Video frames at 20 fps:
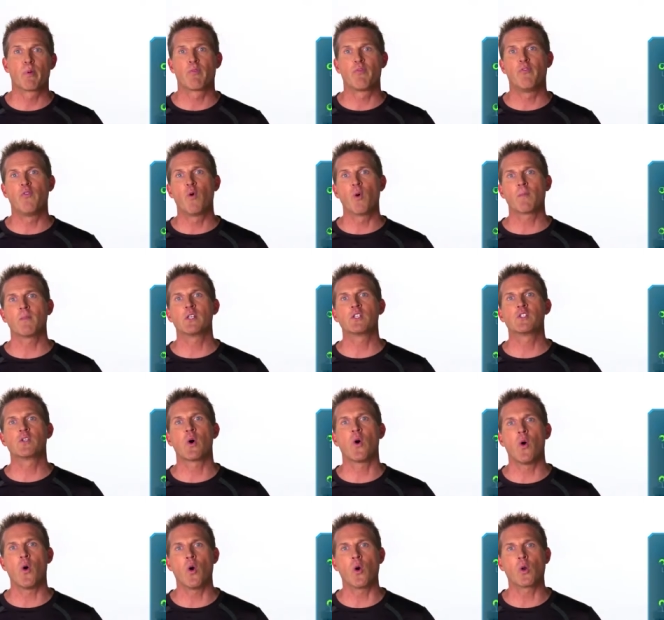Perform a
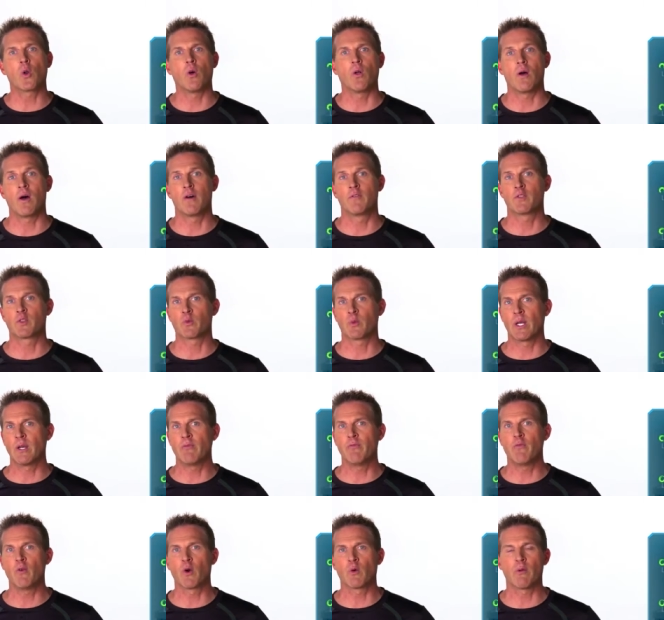total of three to
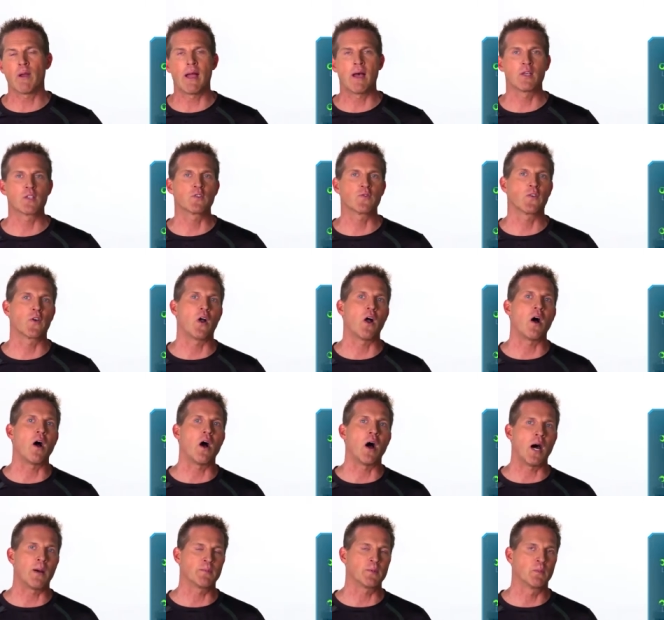four rounds for
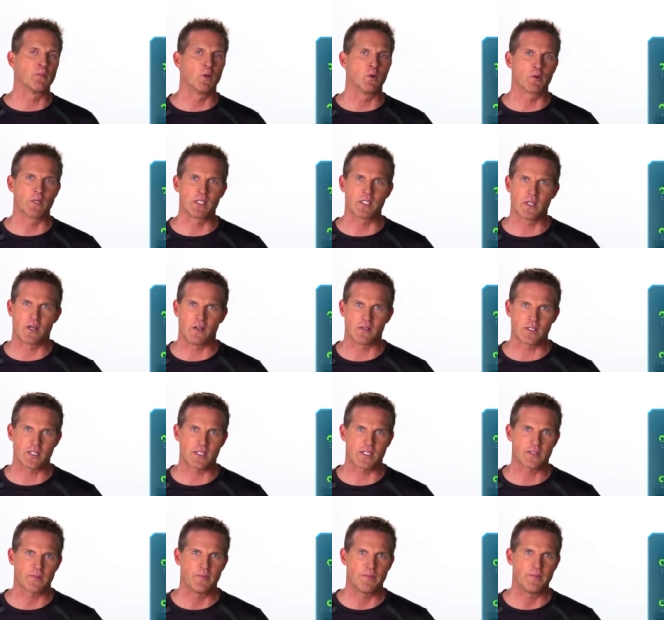optimal
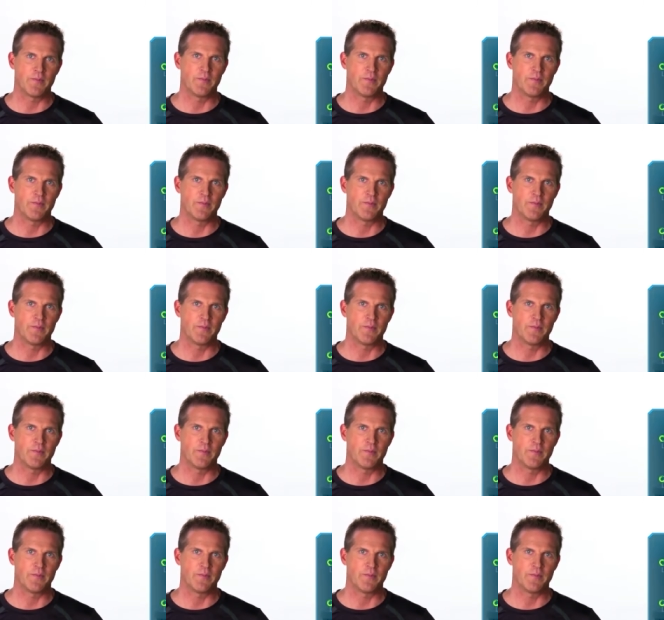results.